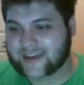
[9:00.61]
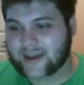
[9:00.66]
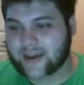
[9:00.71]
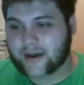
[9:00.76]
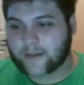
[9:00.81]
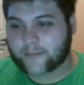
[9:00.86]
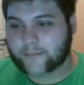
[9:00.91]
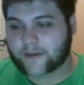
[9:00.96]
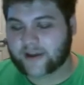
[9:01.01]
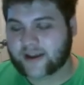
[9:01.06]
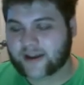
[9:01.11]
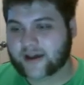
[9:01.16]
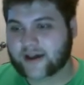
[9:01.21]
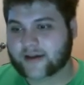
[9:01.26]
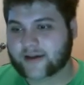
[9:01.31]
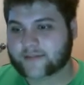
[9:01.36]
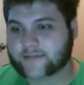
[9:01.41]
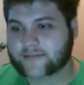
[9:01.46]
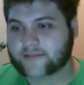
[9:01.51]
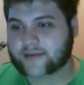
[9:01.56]

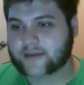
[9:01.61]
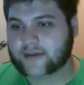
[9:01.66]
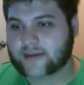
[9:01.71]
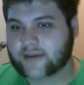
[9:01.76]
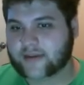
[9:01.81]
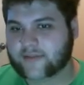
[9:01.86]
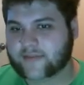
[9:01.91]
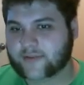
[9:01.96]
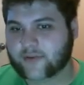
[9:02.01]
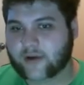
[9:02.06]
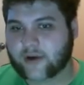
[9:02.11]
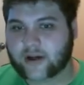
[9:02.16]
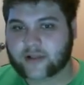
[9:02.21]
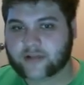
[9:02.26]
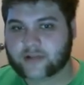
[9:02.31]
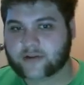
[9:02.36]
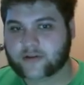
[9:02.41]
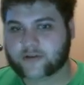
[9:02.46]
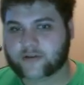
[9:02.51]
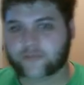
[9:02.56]
But if you want to
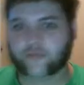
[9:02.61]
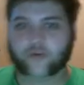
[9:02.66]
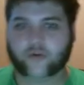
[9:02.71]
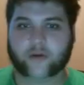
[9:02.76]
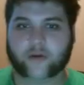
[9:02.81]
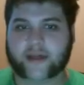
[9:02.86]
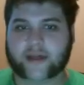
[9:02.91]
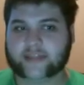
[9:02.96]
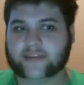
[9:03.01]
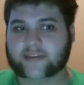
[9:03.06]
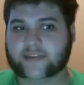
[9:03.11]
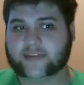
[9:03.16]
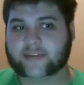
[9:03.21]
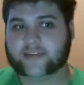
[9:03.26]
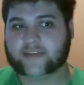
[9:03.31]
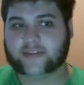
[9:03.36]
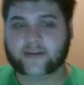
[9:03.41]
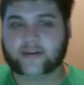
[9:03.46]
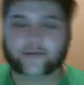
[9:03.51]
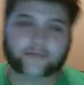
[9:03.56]
learn more about the
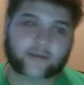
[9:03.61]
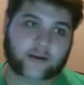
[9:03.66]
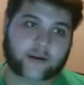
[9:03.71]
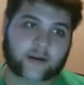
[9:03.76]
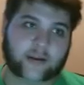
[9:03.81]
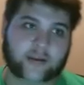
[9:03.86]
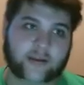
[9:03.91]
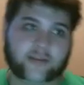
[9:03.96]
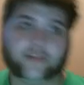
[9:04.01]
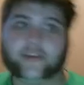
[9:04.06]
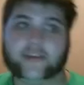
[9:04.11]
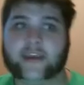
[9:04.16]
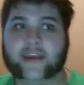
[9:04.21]
system, there is a